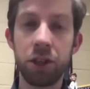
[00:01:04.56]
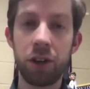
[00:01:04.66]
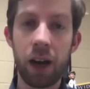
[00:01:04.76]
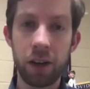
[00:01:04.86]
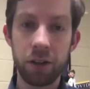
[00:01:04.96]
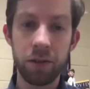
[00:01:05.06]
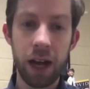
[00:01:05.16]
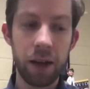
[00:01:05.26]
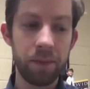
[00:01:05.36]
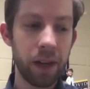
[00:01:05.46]
on how to do
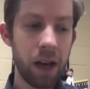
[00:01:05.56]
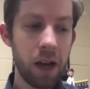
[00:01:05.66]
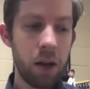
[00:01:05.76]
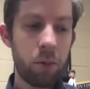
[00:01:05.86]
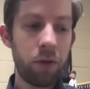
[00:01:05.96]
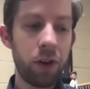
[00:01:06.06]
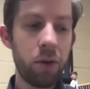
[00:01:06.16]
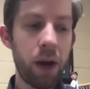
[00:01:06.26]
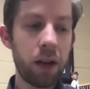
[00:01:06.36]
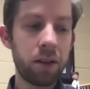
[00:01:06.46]
that. But if you go
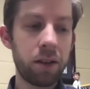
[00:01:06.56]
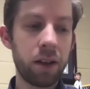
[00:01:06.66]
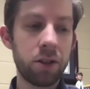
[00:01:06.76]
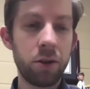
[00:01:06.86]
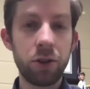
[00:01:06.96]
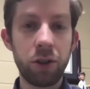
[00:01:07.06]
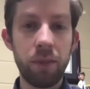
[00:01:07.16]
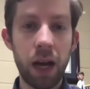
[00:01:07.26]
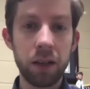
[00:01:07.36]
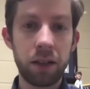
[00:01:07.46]
back to the surgical
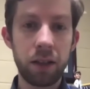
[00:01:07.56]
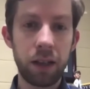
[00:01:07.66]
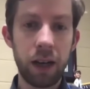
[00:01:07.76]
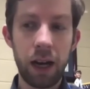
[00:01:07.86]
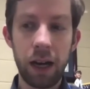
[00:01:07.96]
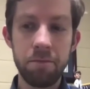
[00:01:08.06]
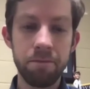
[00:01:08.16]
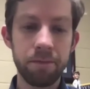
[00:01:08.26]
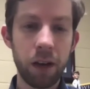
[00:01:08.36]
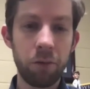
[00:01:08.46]
mask,
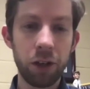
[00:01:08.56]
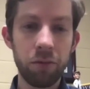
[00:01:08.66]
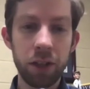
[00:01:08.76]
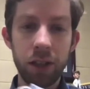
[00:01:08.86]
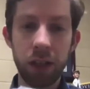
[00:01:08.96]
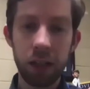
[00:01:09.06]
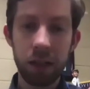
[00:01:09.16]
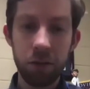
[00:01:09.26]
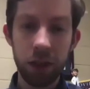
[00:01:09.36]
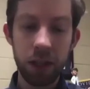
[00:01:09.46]
we
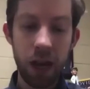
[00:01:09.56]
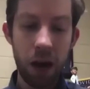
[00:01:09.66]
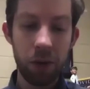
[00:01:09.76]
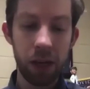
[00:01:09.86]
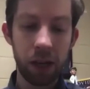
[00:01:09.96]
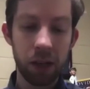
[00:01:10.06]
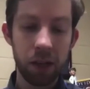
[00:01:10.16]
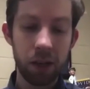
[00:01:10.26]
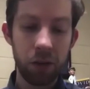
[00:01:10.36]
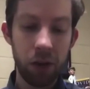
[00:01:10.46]
see how
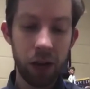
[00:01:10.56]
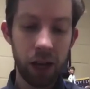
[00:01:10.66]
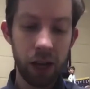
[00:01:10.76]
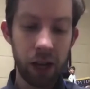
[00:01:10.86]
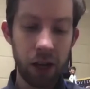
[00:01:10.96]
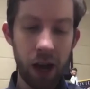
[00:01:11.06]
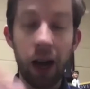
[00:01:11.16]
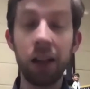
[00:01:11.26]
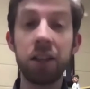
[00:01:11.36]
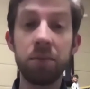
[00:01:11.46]

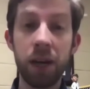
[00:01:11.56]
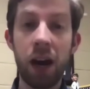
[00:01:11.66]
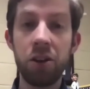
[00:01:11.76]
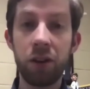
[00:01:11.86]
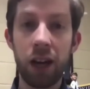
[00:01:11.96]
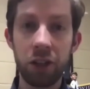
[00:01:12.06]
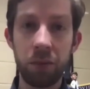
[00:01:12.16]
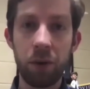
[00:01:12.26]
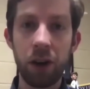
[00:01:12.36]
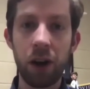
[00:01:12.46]
I'll explain how you can actually
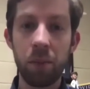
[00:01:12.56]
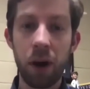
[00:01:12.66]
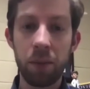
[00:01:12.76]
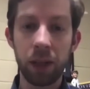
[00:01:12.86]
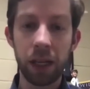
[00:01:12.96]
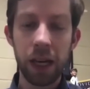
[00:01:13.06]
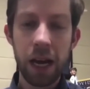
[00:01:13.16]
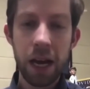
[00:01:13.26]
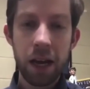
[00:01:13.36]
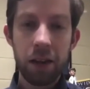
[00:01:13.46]
put it on properly.
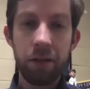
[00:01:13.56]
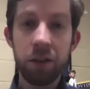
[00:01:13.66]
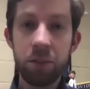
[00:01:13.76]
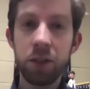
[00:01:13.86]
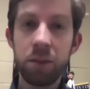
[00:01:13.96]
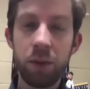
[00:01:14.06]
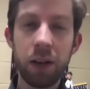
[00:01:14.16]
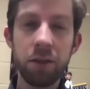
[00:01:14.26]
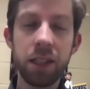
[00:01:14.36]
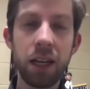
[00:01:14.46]
The first principle I
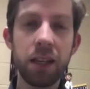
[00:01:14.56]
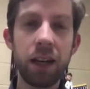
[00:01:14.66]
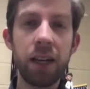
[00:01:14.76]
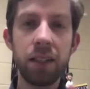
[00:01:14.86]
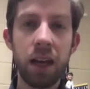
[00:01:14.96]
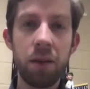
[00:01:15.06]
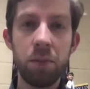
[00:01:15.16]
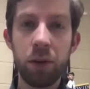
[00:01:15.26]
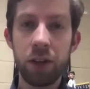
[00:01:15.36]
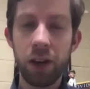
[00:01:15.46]
would say is that anytime
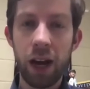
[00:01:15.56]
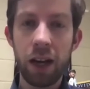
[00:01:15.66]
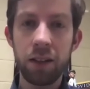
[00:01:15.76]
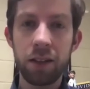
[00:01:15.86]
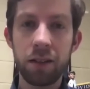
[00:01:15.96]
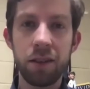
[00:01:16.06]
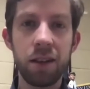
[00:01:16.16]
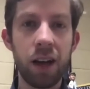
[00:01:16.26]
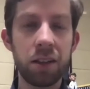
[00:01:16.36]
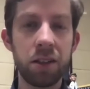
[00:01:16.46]
you put your hands
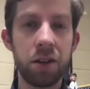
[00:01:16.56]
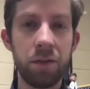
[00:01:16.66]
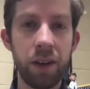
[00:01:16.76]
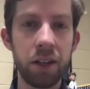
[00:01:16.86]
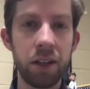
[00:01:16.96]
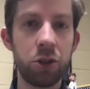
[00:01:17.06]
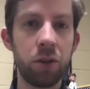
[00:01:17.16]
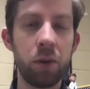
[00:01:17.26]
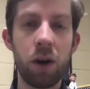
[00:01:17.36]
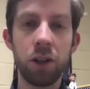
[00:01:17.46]
next to your face, you should
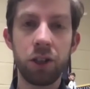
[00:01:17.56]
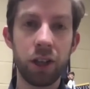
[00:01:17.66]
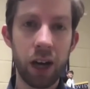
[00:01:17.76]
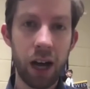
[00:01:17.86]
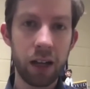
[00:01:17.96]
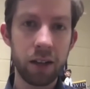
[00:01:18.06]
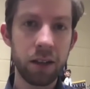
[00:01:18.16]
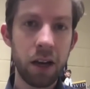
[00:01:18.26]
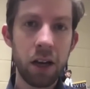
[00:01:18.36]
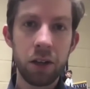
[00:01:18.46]
be washing your hands.
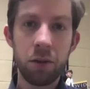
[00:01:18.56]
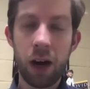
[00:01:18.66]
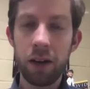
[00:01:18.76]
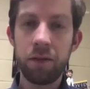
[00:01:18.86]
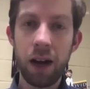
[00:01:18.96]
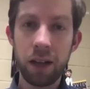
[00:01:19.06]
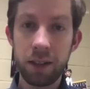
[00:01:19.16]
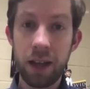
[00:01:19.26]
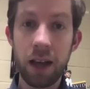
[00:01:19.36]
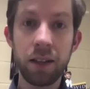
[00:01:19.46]
So I've
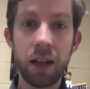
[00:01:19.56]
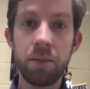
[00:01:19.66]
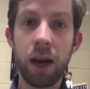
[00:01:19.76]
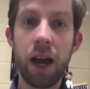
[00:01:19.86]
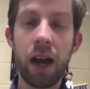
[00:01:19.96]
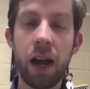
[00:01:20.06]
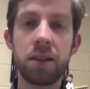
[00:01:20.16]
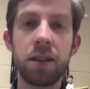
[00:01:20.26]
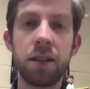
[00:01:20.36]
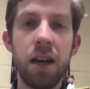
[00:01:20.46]
sanitized my
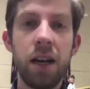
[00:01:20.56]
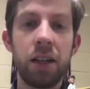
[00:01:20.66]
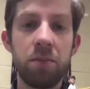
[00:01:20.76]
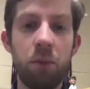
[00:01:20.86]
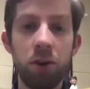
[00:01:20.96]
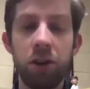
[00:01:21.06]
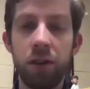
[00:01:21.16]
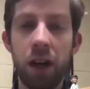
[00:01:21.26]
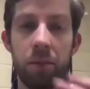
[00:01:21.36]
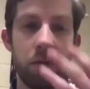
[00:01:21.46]
hands. It's important to do
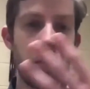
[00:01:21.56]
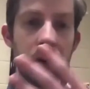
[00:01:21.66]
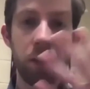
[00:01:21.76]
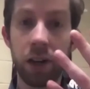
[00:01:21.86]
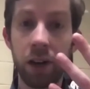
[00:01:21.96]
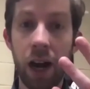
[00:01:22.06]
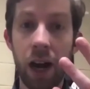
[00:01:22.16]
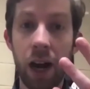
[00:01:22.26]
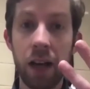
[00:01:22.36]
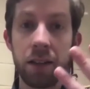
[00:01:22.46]
that before you bring your
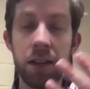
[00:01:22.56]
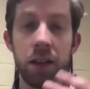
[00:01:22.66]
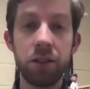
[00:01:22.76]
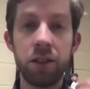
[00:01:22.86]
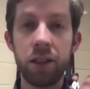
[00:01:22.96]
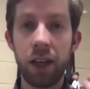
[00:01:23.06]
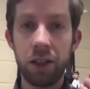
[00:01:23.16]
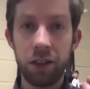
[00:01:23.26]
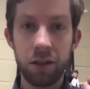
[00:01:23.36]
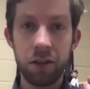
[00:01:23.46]
hands here, just in
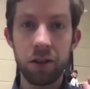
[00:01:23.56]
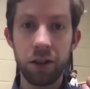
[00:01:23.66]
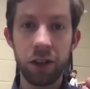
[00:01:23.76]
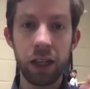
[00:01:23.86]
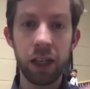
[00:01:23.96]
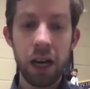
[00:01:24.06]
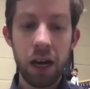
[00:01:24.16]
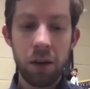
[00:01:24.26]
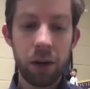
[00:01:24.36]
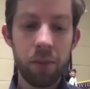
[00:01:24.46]
case they're dirty.
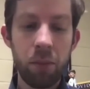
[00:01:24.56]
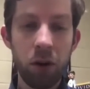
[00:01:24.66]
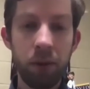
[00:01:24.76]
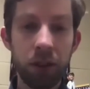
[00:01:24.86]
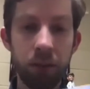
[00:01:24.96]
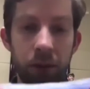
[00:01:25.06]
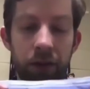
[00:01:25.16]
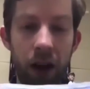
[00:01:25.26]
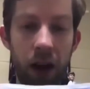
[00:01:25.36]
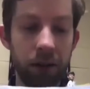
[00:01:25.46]
But an important principle
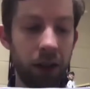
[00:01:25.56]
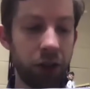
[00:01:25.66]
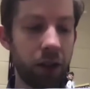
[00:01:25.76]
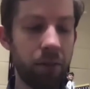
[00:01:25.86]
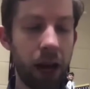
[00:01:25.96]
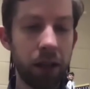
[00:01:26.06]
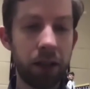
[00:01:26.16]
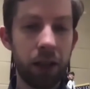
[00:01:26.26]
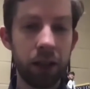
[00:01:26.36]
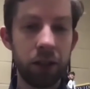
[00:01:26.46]
of touching the mask
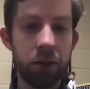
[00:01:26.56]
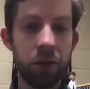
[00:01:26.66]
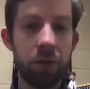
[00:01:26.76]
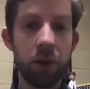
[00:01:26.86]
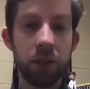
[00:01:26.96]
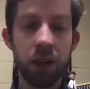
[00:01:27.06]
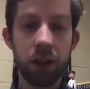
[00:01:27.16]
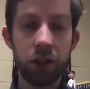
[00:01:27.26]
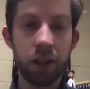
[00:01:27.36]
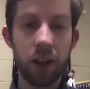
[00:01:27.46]
is to avoid
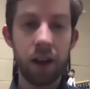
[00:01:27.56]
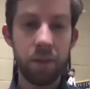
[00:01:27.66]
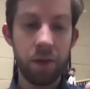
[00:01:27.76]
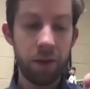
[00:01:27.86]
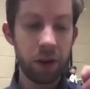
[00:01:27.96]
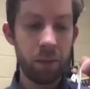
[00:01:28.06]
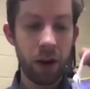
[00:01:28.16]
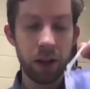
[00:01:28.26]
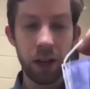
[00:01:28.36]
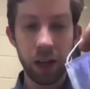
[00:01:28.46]
touching the front
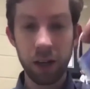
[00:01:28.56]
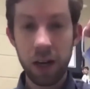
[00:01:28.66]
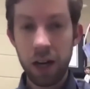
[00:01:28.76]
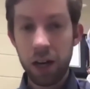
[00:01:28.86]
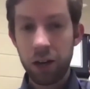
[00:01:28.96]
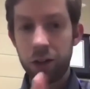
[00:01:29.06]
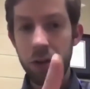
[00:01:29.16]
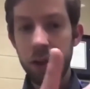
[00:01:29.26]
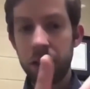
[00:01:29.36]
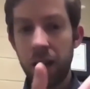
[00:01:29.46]
part here. So
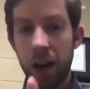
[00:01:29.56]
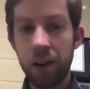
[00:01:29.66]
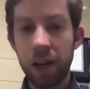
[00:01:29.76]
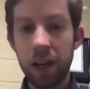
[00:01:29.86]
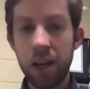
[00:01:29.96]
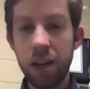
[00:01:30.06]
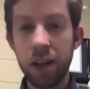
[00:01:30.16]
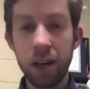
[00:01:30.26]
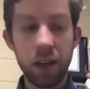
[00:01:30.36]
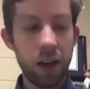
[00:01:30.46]
this area
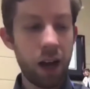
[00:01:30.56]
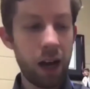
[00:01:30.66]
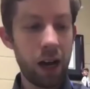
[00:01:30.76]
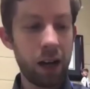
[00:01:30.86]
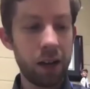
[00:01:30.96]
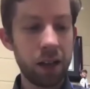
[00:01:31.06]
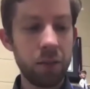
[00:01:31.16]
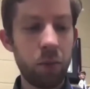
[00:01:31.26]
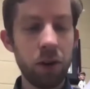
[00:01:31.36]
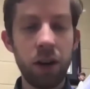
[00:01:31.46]
here, it's
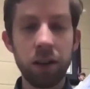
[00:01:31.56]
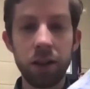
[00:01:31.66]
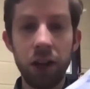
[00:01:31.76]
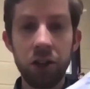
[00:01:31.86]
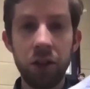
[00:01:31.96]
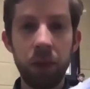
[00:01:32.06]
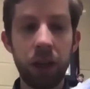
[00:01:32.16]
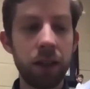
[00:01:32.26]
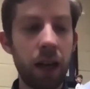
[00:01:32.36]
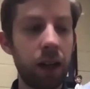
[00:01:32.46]
important not to touch it
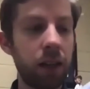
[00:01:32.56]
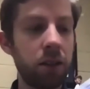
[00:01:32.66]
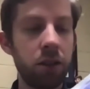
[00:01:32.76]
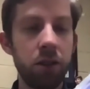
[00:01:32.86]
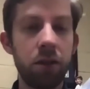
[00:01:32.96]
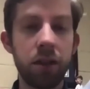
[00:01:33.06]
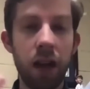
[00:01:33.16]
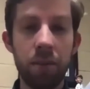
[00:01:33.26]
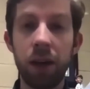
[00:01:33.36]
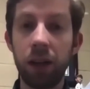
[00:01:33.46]
because that leads to you
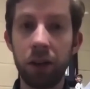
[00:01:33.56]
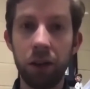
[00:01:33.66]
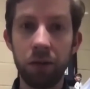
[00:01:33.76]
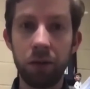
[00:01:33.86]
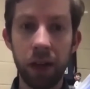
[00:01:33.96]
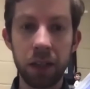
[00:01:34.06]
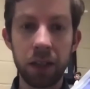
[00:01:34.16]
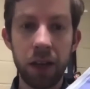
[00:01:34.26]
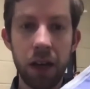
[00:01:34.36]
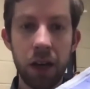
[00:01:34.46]
contaminating your own face.
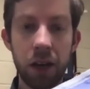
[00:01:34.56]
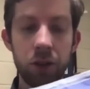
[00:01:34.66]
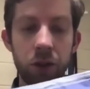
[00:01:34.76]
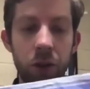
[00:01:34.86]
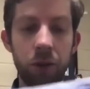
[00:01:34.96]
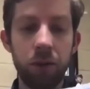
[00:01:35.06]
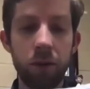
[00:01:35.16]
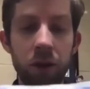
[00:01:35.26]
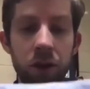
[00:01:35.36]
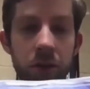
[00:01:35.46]
So
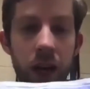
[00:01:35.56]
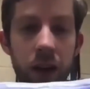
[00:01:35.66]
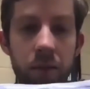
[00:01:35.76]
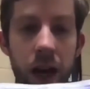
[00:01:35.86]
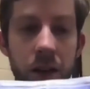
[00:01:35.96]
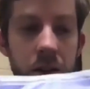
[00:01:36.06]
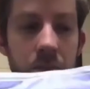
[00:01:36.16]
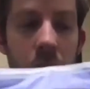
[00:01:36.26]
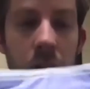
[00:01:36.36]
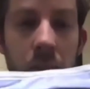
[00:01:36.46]
when you take the mask,
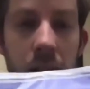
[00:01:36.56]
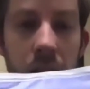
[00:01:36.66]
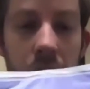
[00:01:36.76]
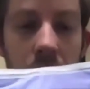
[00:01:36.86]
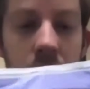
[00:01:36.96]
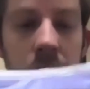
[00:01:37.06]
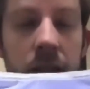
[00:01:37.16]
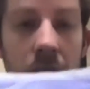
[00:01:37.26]
pull it by the ears,